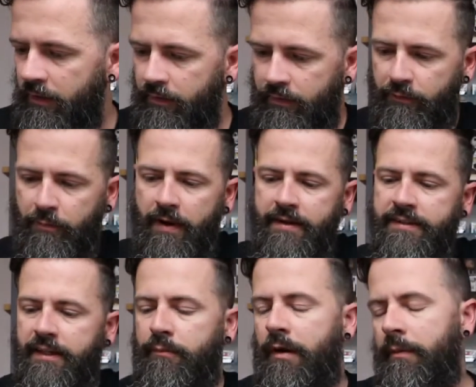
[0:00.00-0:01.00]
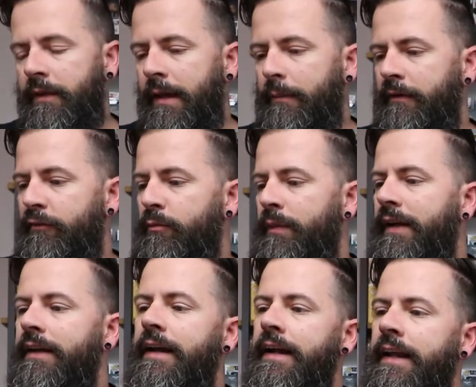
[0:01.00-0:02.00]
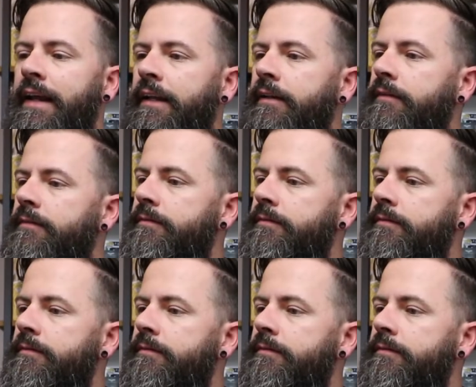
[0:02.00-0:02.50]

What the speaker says: The spine tick probably kept it from being a 9.8.